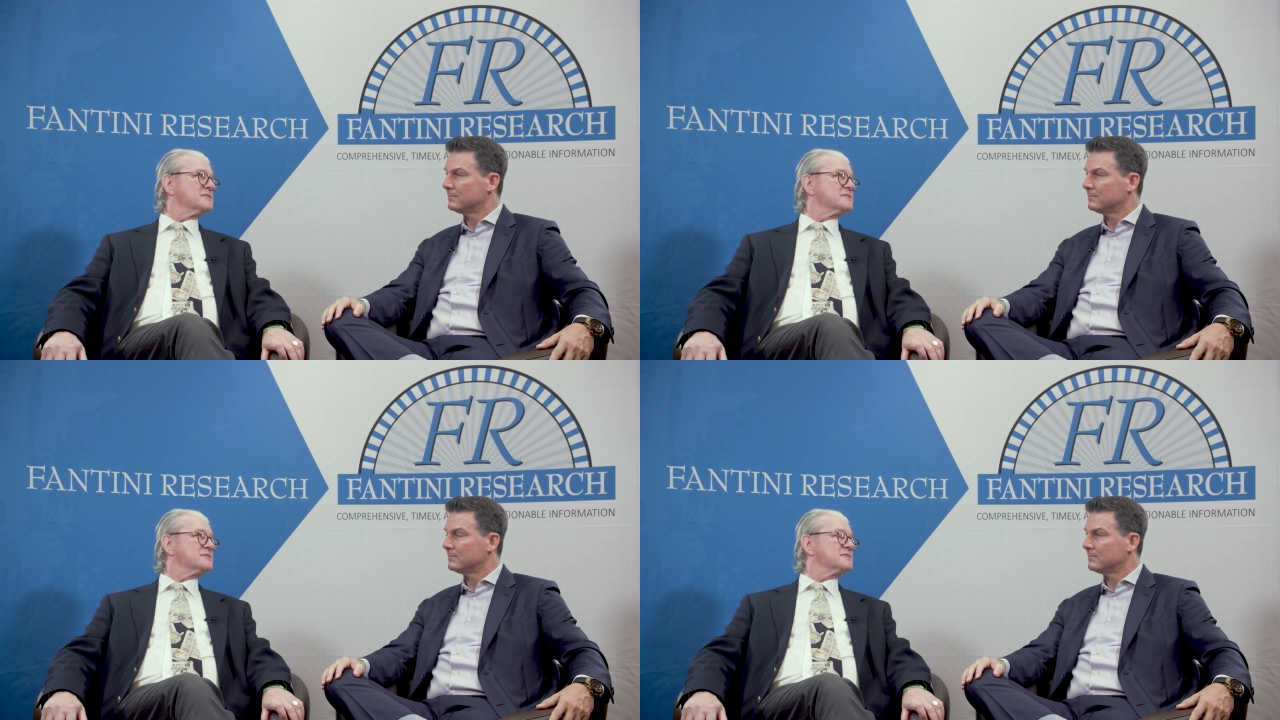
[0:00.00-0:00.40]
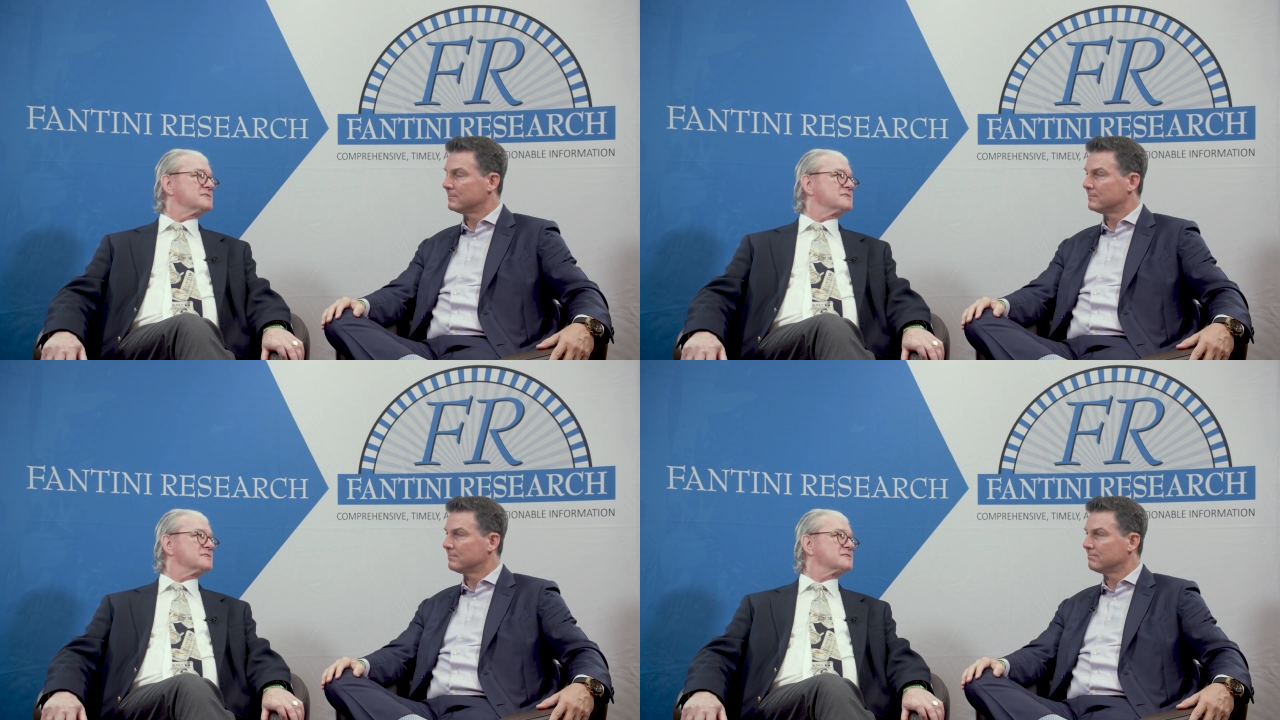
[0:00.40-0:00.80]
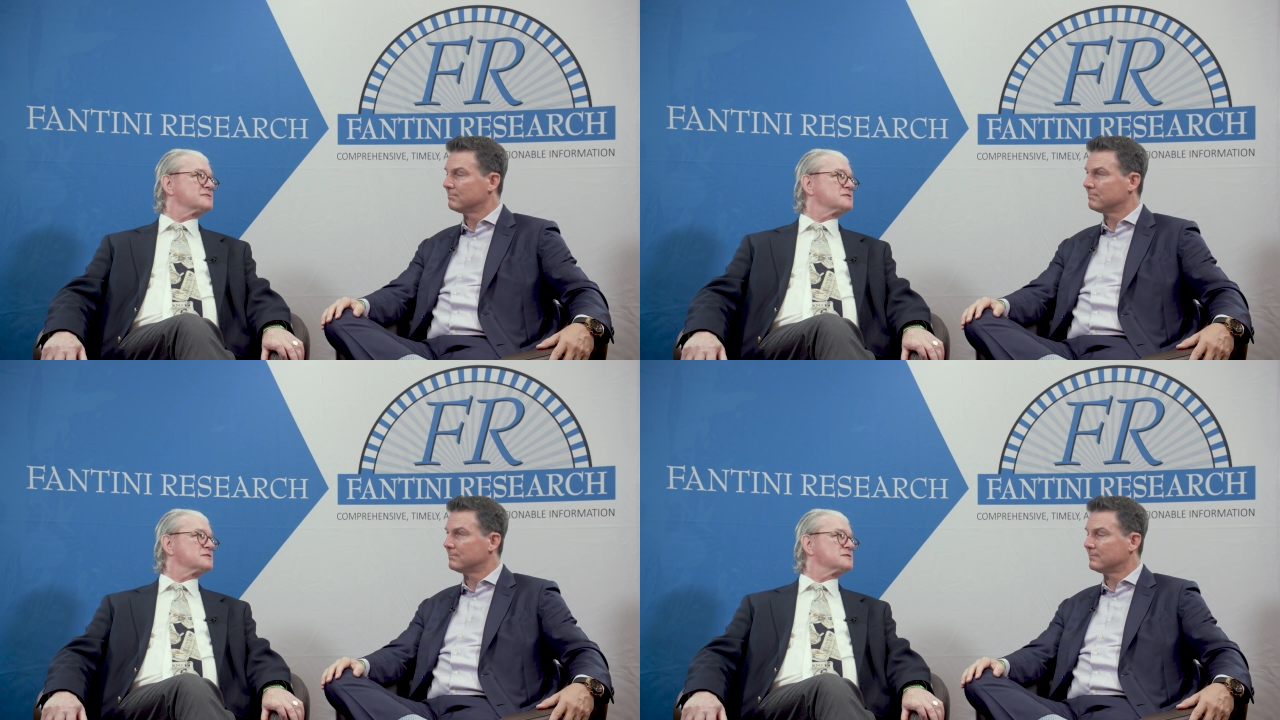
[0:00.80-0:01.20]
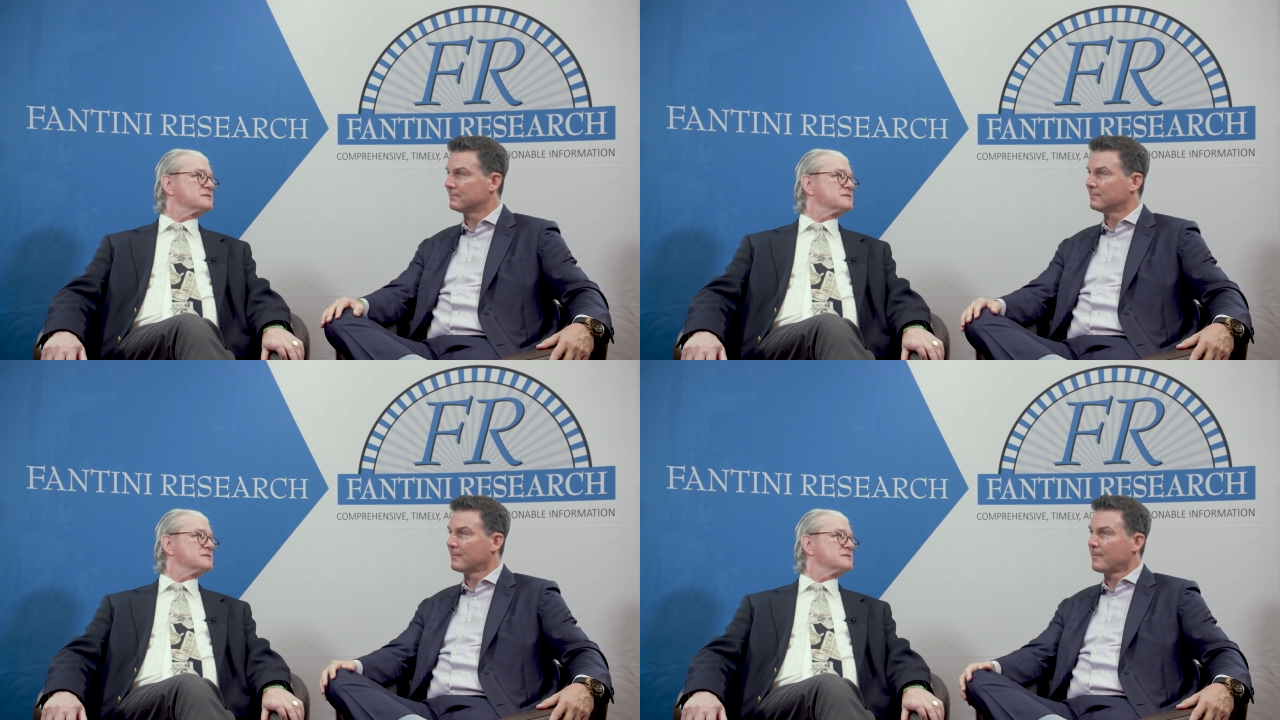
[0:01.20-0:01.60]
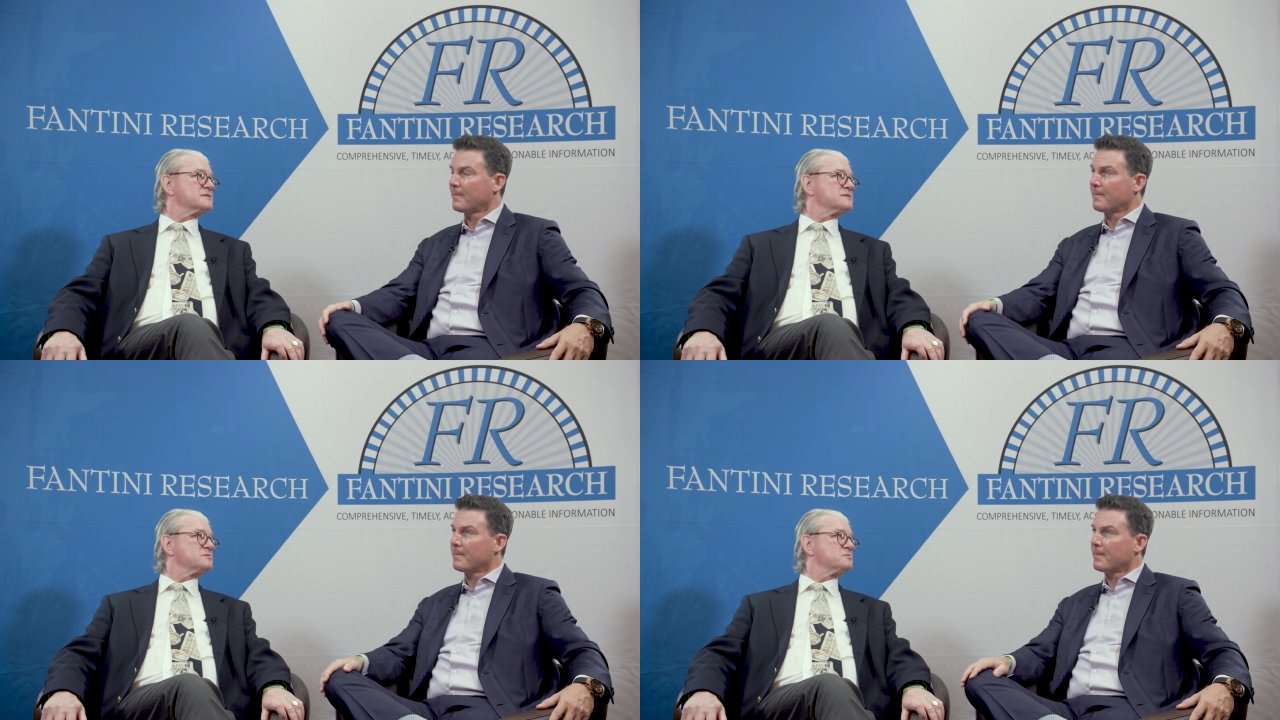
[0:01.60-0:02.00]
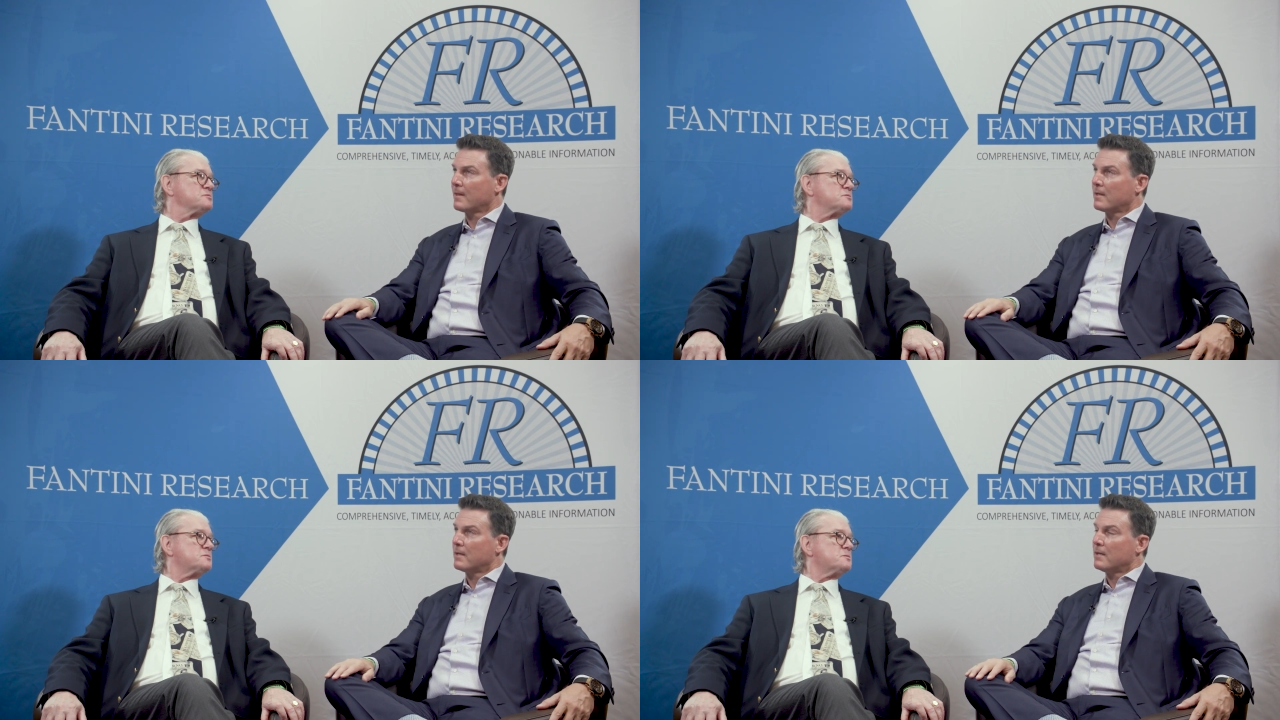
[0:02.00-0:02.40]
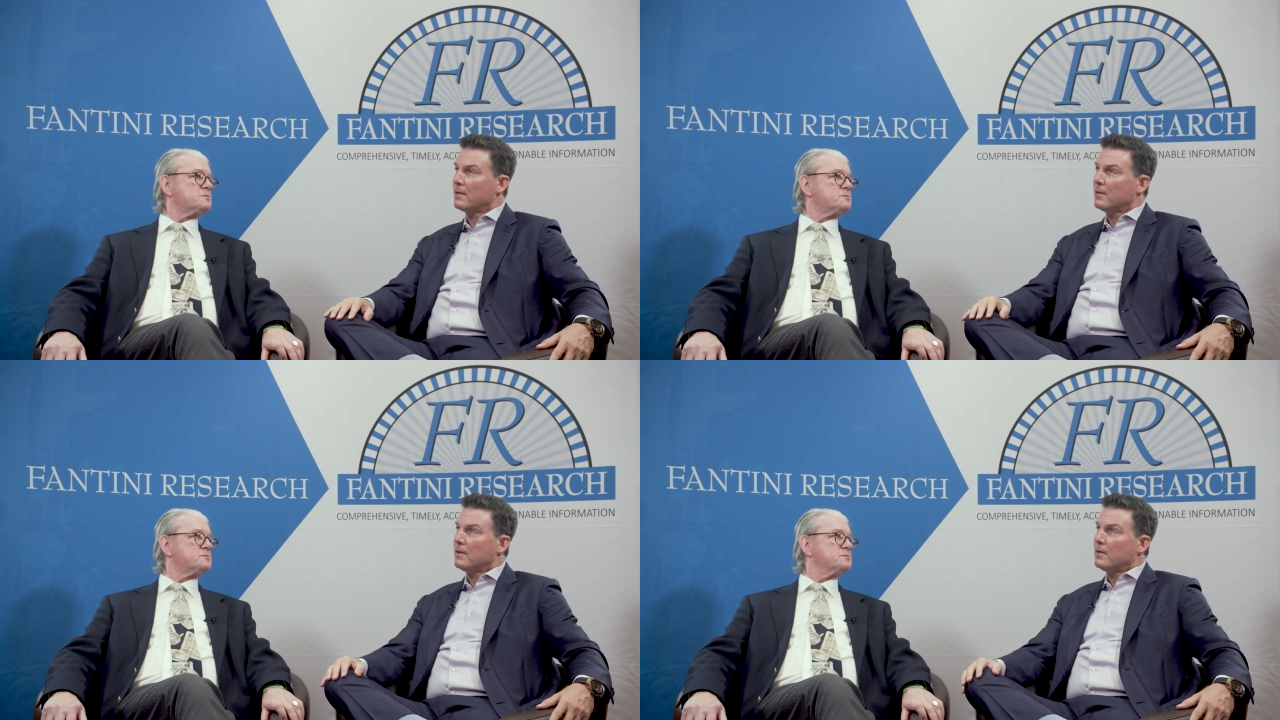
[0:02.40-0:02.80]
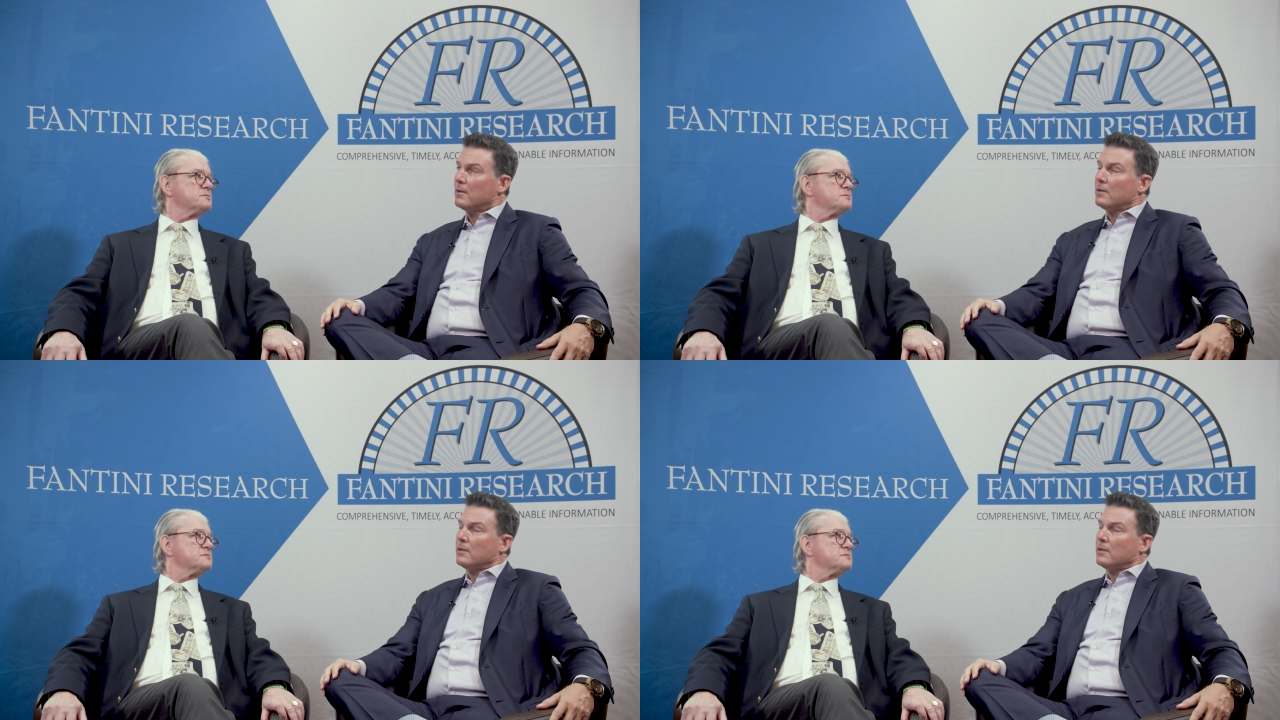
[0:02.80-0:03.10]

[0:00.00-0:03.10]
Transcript: (silence)